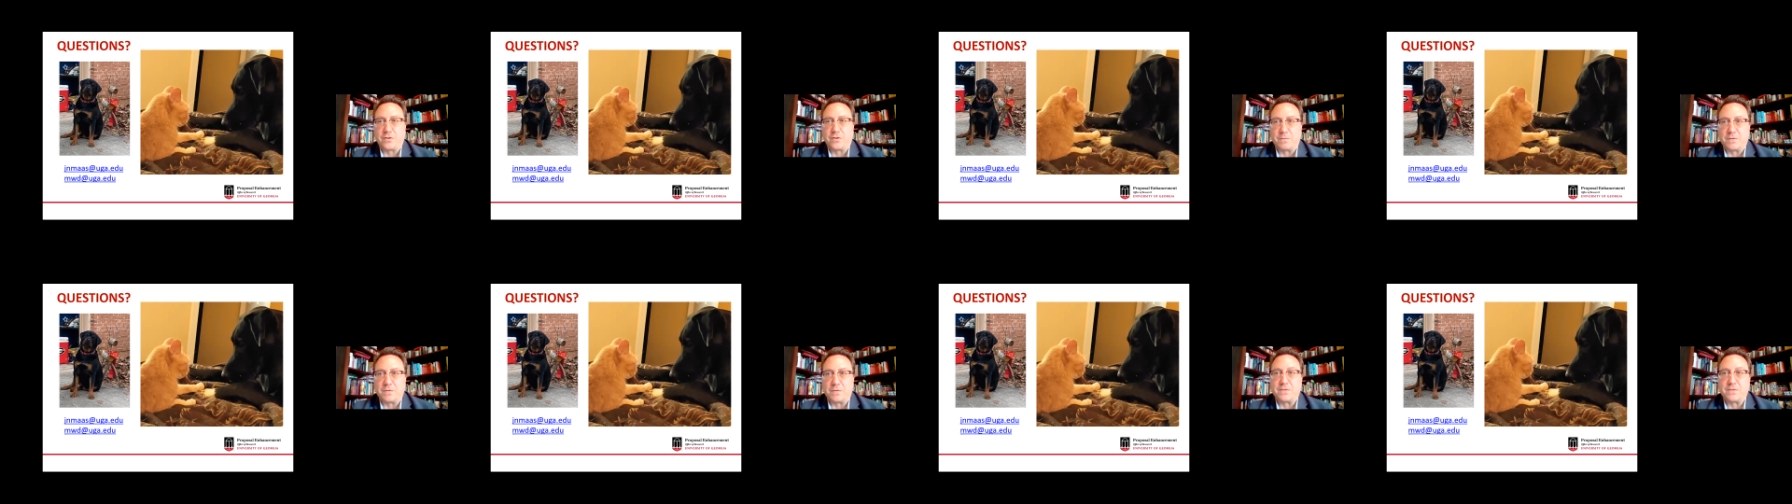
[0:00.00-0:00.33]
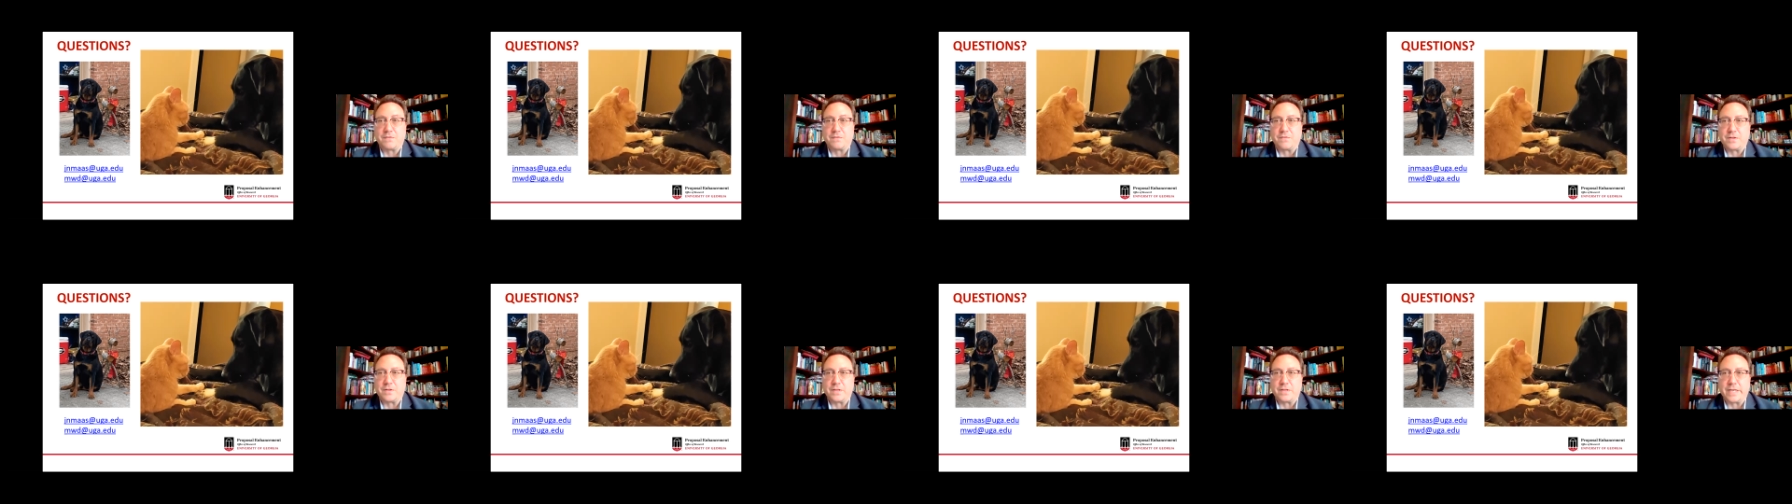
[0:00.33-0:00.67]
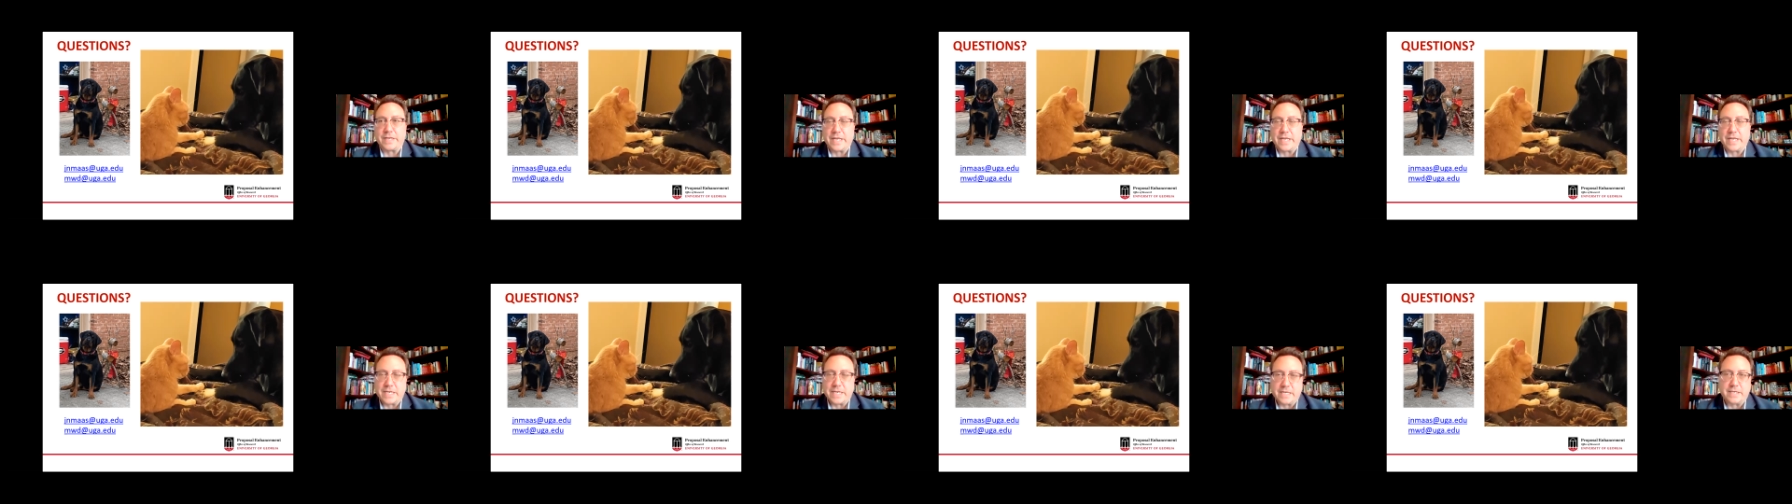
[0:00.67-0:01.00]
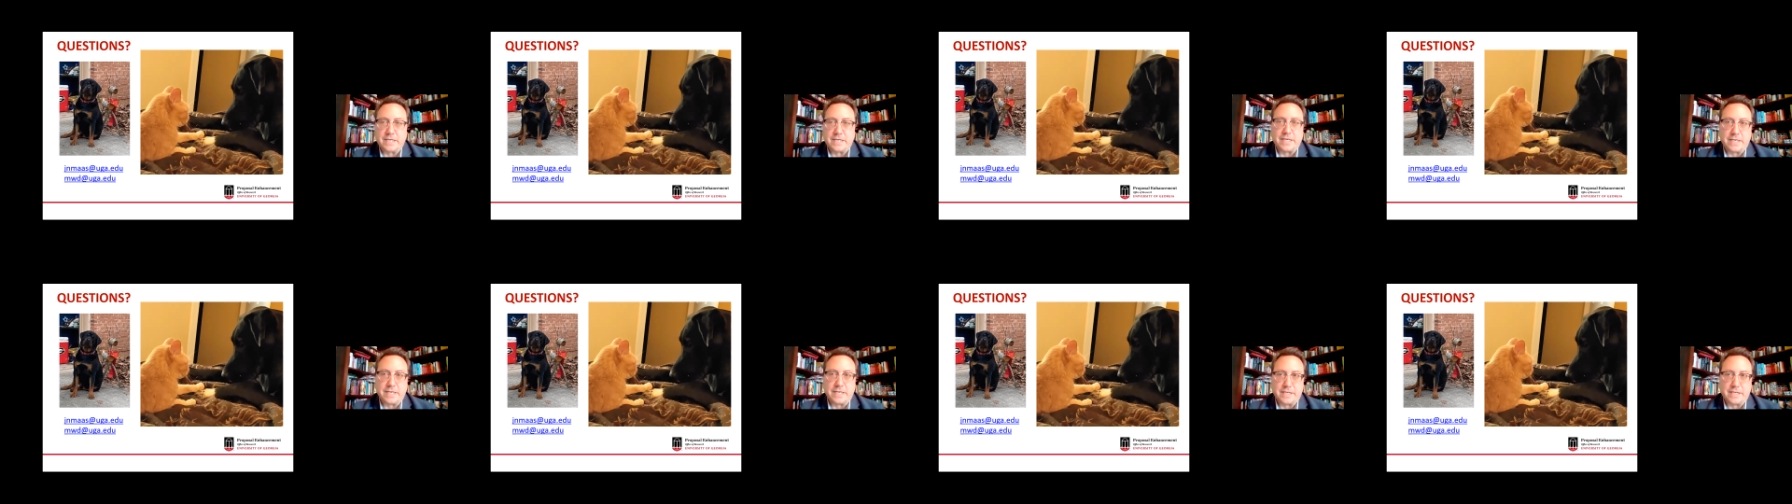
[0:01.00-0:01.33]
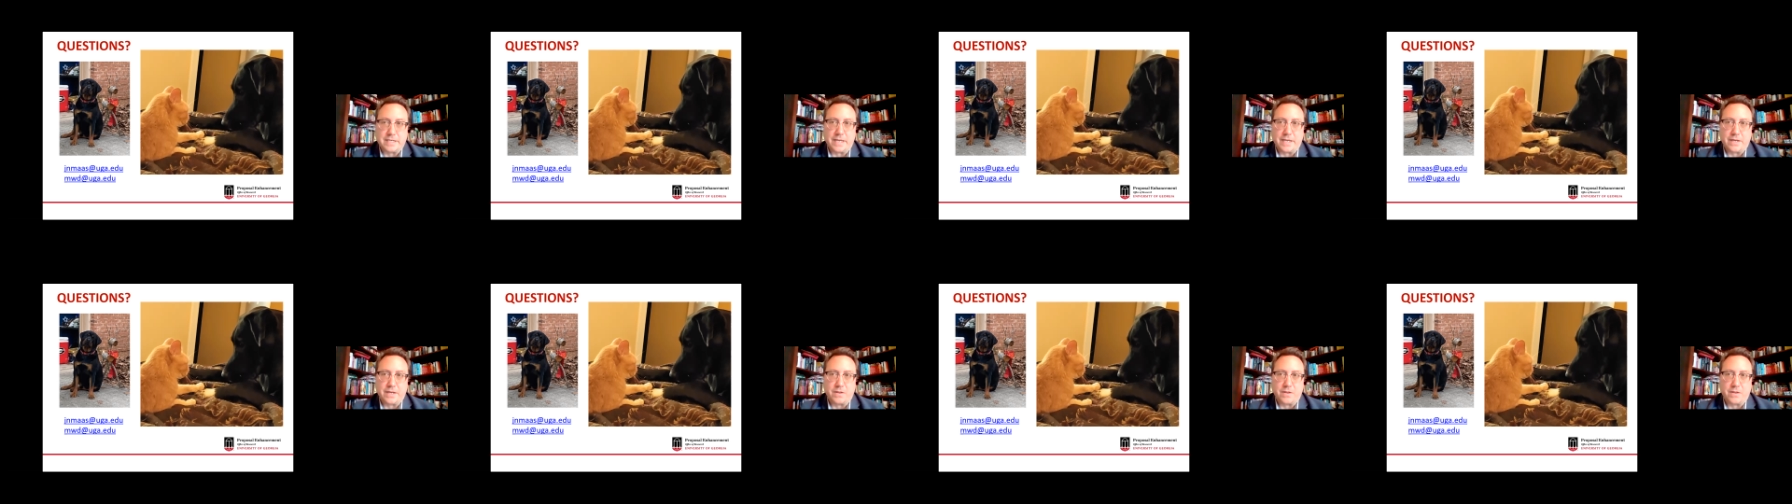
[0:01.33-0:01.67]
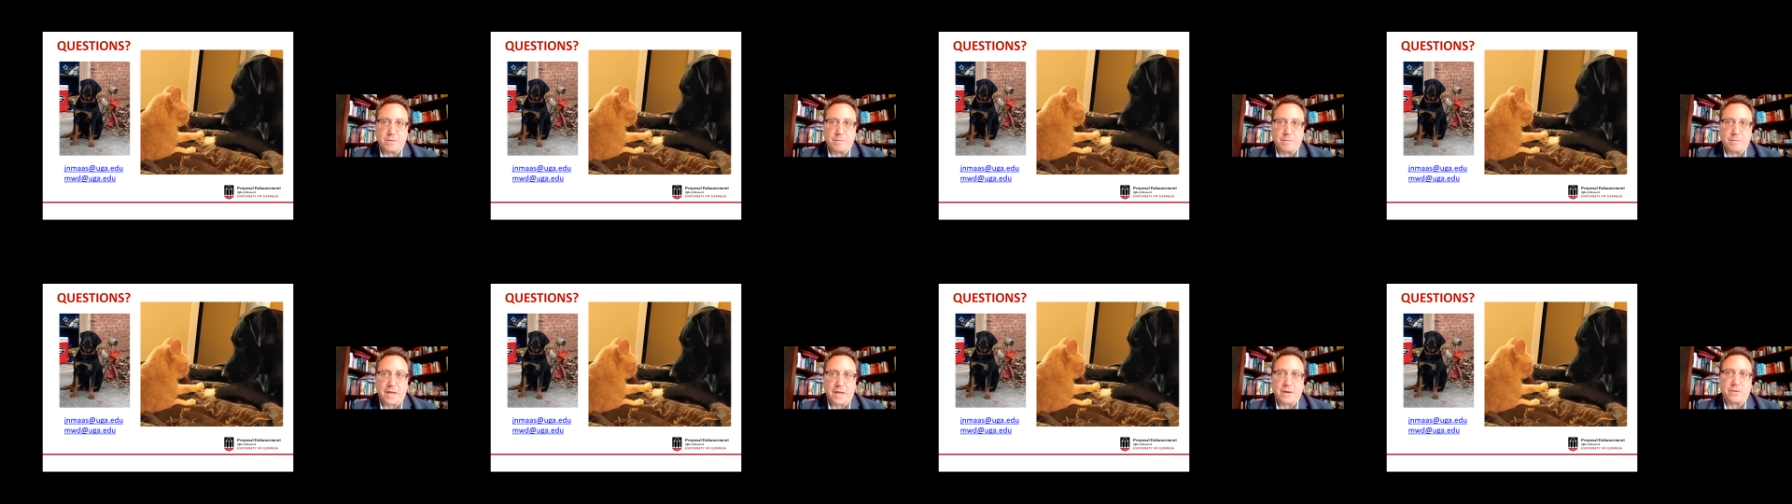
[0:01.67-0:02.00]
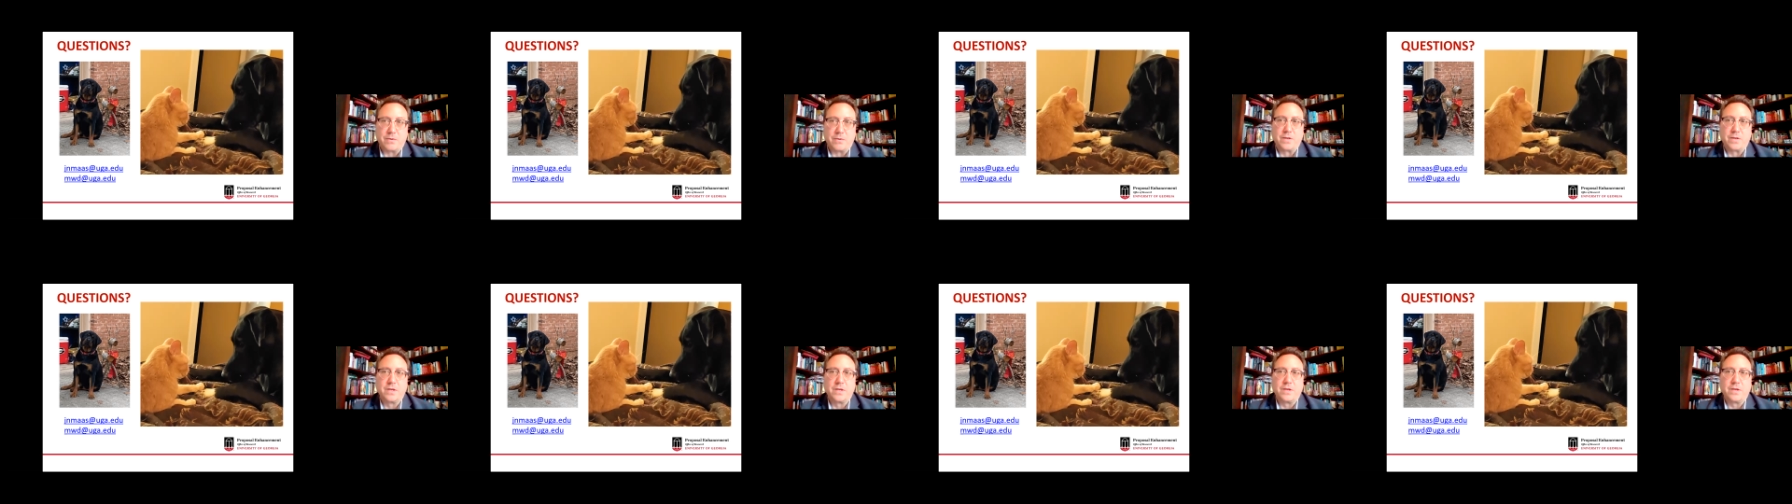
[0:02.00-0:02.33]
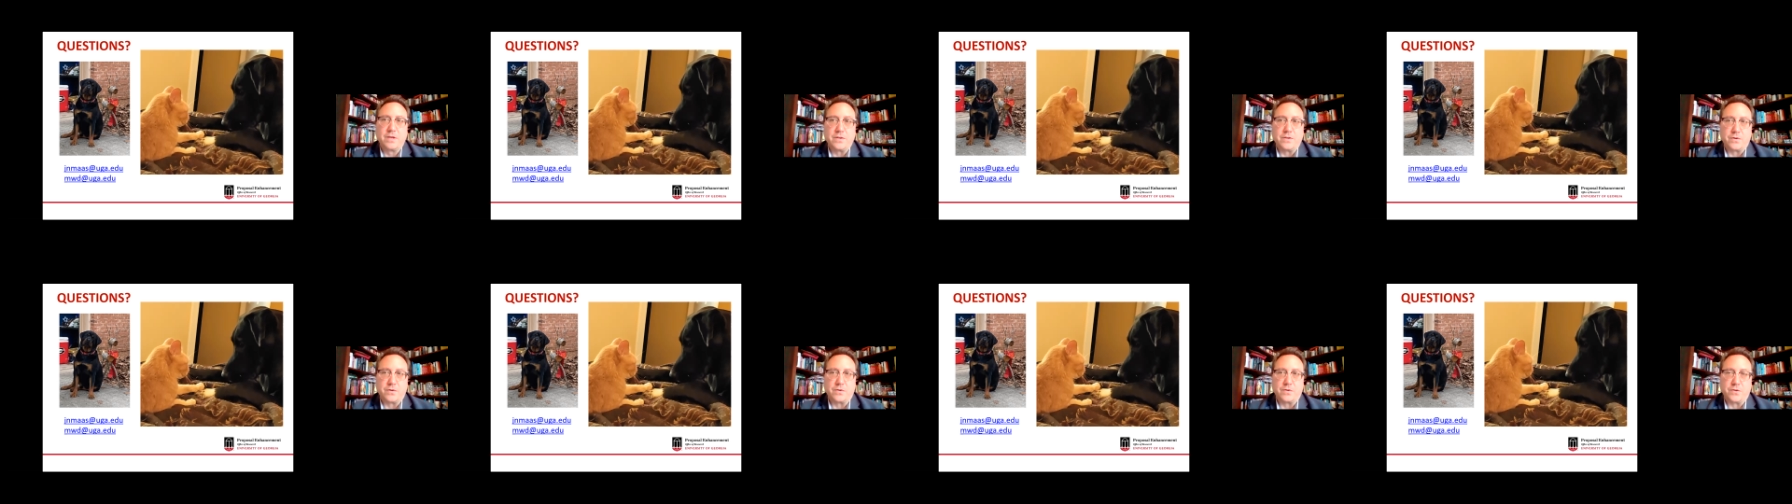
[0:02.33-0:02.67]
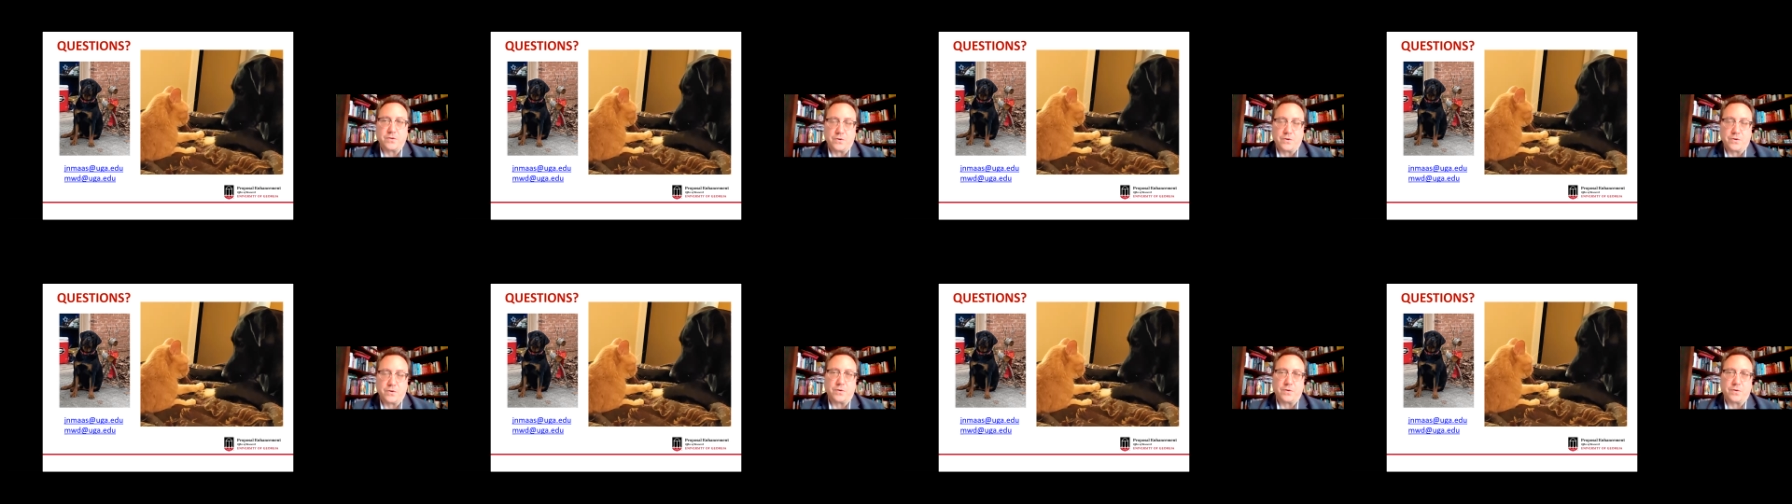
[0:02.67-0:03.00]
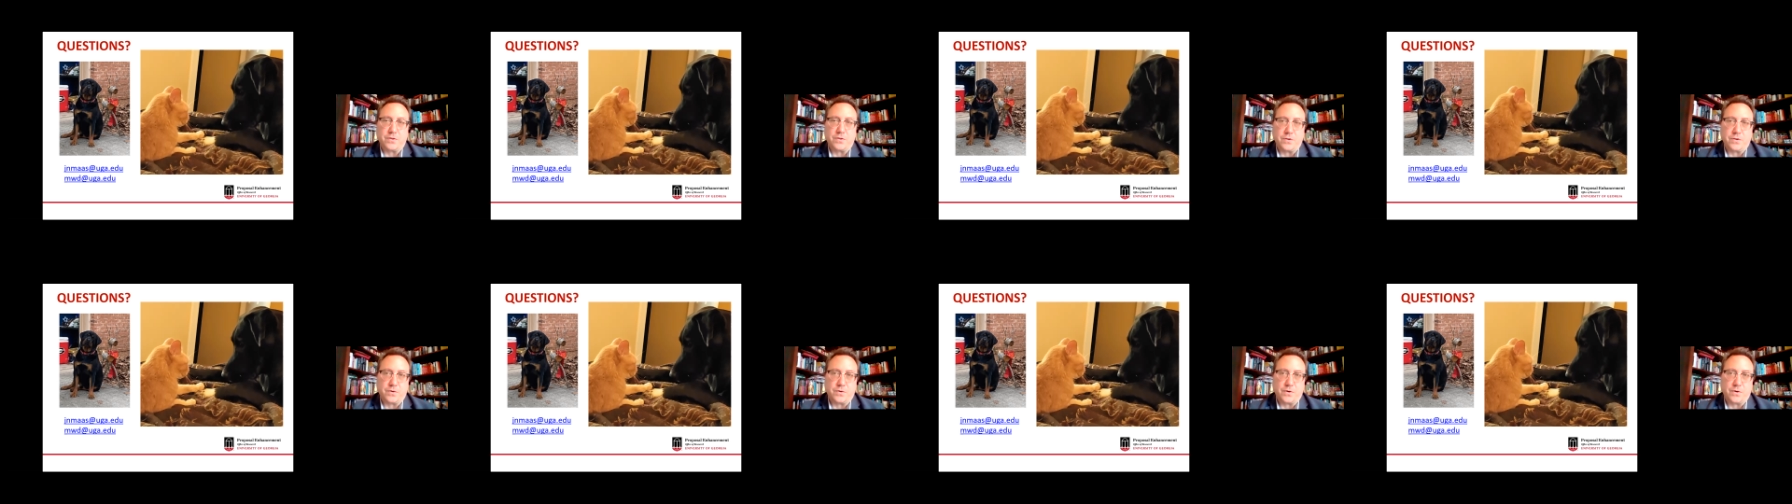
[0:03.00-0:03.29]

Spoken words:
specifically and in detail about your